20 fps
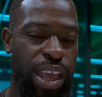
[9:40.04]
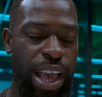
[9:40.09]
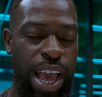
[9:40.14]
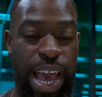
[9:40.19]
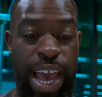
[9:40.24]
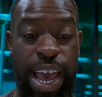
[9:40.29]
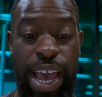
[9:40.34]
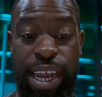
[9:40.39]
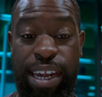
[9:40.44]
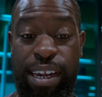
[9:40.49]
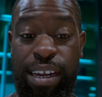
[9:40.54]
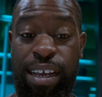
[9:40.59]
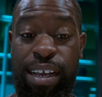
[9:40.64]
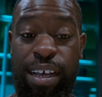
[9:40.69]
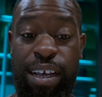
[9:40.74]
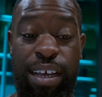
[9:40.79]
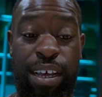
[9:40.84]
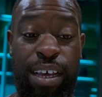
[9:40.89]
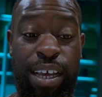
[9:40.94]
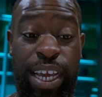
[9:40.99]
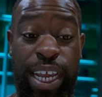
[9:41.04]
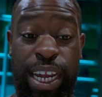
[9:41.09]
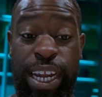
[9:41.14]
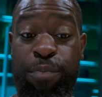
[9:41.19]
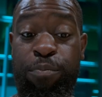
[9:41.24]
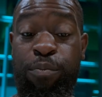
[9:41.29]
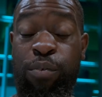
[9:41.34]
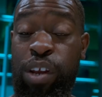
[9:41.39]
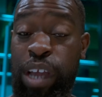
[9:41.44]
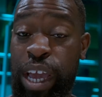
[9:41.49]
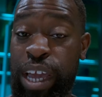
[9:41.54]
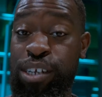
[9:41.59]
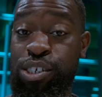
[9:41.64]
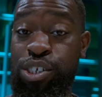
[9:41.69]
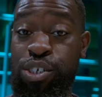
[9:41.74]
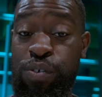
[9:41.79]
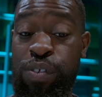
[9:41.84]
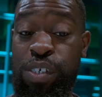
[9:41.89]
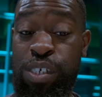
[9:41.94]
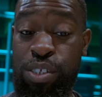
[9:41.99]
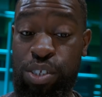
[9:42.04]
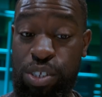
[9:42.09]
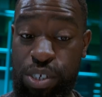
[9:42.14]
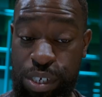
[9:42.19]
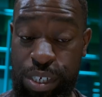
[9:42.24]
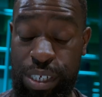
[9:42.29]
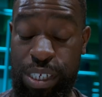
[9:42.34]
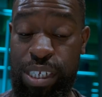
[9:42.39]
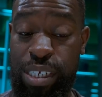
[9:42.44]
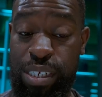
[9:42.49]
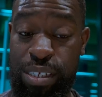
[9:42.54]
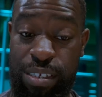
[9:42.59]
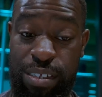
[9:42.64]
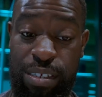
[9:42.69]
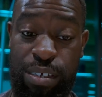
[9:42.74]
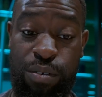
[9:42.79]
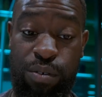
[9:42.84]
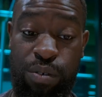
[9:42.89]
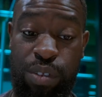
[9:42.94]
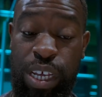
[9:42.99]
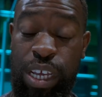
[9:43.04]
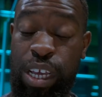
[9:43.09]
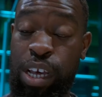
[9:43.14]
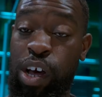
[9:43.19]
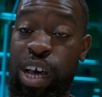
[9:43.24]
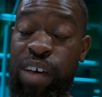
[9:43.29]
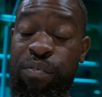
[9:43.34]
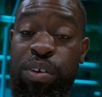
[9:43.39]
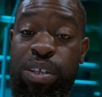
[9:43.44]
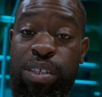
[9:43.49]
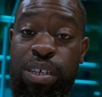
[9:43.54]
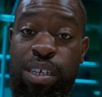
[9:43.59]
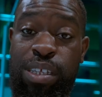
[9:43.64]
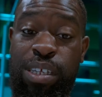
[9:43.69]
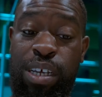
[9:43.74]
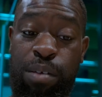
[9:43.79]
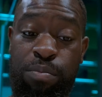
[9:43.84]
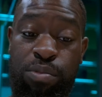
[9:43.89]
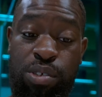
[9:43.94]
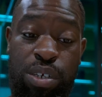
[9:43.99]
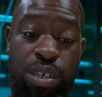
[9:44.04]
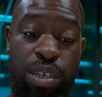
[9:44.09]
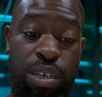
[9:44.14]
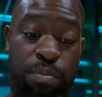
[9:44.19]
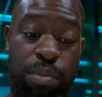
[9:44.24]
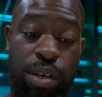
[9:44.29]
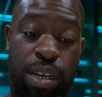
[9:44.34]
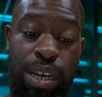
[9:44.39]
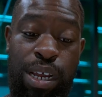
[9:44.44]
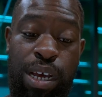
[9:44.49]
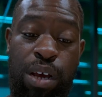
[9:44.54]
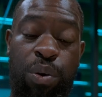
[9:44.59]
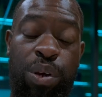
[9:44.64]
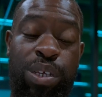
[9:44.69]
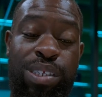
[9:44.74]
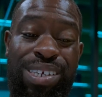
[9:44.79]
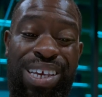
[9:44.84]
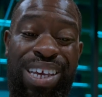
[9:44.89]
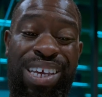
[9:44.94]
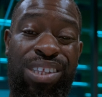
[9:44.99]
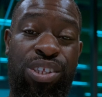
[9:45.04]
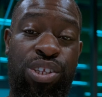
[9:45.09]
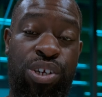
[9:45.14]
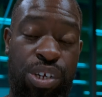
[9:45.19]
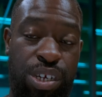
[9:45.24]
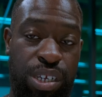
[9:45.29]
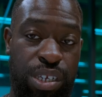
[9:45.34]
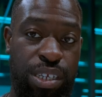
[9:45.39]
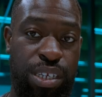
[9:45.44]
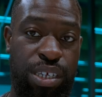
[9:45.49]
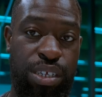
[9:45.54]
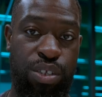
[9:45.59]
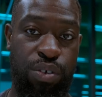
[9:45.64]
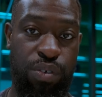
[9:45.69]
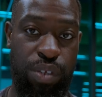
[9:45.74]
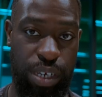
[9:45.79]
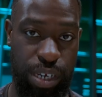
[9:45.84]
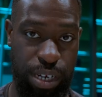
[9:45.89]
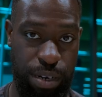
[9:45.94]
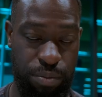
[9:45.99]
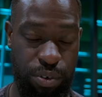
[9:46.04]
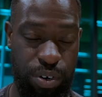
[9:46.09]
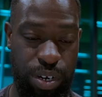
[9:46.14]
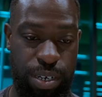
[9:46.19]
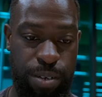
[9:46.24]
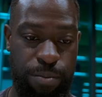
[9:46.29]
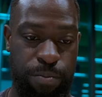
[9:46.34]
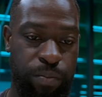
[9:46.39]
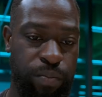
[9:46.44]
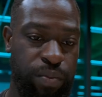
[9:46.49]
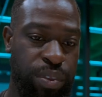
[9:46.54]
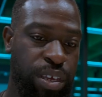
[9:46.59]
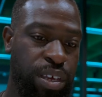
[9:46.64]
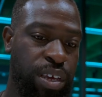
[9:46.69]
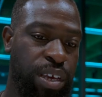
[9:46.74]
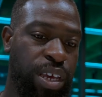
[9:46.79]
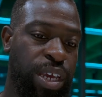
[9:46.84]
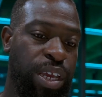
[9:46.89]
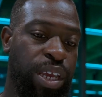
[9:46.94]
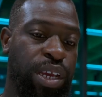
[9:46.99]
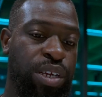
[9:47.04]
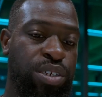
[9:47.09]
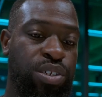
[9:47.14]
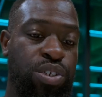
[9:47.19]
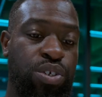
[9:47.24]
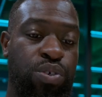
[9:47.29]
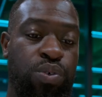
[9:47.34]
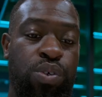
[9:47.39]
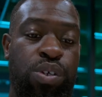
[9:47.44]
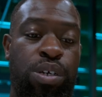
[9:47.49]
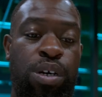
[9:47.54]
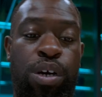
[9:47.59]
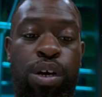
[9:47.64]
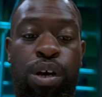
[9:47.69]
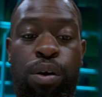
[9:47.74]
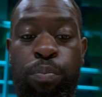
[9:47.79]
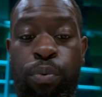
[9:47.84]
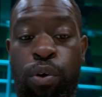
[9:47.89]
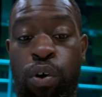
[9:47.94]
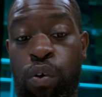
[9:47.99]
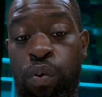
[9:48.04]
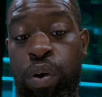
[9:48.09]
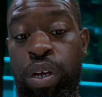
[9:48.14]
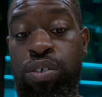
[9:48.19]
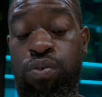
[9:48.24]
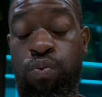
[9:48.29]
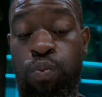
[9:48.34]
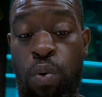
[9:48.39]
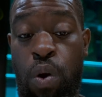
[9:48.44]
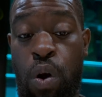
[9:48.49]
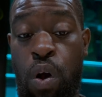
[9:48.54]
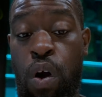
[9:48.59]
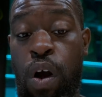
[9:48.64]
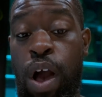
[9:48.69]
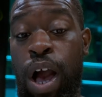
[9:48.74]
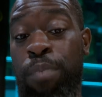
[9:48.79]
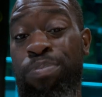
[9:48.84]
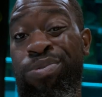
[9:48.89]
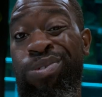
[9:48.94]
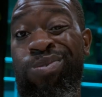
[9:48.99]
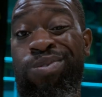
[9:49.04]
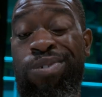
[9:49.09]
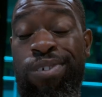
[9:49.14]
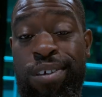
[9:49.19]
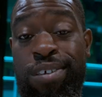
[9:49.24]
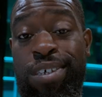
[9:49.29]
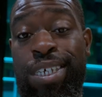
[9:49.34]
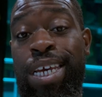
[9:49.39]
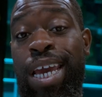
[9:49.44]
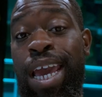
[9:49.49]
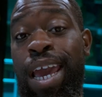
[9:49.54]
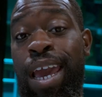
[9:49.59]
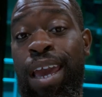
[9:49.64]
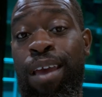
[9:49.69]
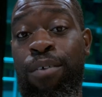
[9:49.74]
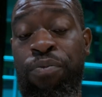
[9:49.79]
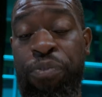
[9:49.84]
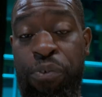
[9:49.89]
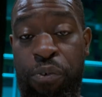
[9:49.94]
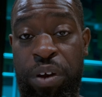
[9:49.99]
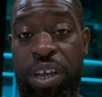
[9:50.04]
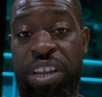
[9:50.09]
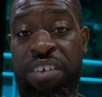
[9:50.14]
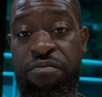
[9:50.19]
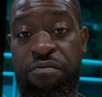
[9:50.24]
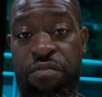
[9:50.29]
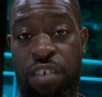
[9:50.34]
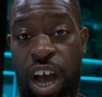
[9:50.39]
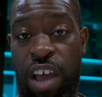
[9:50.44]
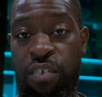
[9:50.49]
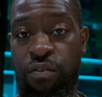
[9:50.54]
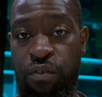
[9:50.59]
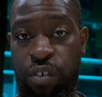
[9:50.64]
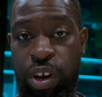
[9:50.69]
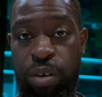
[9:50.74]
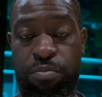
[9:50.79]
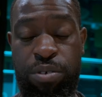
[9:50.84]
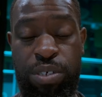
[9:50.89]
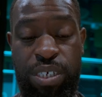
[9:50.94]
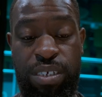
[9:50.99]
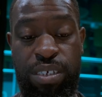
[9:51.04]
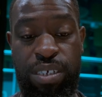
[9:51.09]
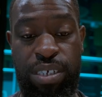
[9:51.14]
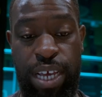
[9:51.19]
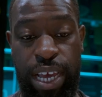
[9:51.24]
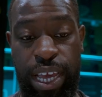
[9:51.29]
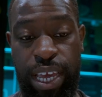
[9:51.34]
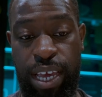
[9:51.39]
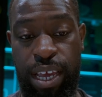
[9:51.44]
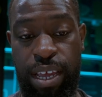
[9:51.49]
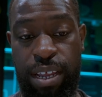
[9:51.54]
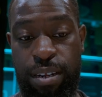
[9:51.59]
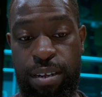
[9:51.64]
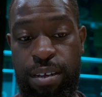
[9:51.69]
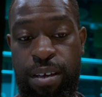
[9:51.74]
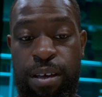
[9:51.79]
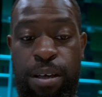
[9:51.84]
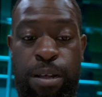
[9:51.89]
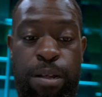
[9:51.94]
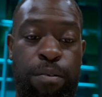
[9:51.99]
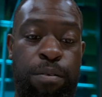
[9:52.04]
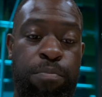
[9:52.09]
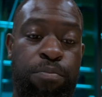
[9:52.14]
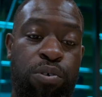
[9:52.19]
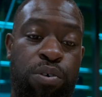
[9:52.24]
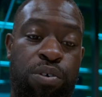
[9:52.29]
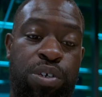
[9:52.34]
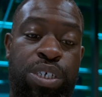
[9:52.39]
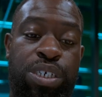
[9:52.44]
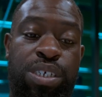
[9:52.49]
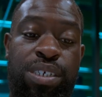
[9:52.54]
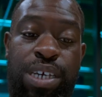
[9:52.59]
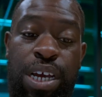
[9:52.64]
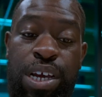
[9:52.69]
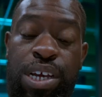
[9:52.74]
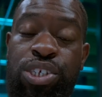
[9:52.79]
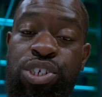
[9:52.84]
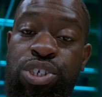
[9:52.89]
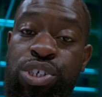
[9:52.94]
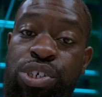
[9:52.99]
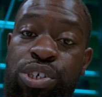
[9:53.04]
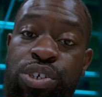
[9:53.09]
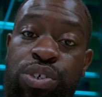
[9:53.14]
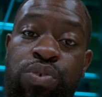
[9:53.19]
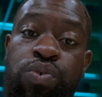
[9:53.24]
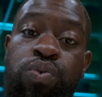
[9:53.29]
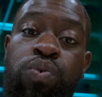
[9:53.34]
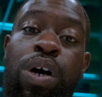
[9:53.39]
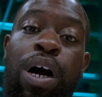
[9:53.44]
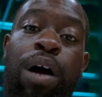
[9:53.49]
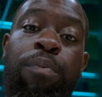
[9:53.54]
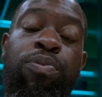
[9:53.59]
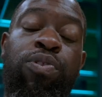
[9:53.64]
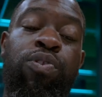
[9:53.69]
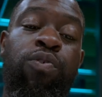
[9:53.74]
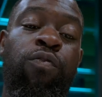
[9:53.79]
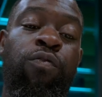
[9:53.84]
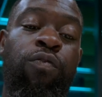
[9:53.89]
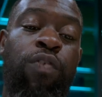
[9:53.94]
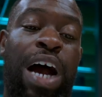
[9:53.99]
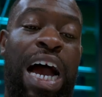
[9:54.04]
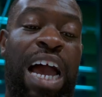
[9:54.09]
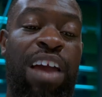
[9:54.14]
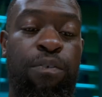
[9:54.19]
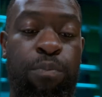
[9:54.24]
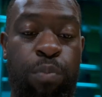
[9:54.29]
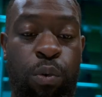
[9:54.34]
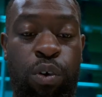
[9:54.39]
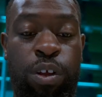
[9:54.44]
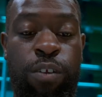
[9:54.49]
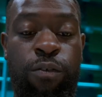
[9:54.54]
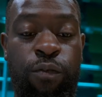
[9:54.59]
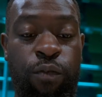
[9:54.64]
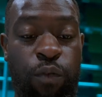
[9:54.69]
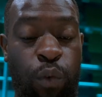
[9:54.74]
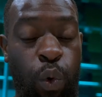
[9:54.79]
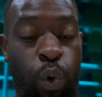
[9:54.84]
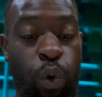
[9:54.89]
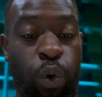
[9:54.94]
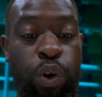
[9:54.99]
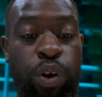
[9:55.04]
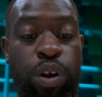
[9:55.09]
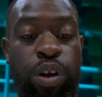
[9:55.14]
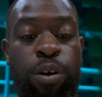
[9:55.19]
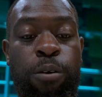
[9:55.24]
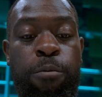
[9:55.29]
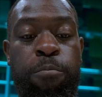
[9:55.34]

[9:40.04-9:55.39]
And it can shoot internally still, everything that I'm talking about now is internally to the camera. It can shoot ProRes RAW up to 6K 25 frames per second, ProRes HQ up to 5.4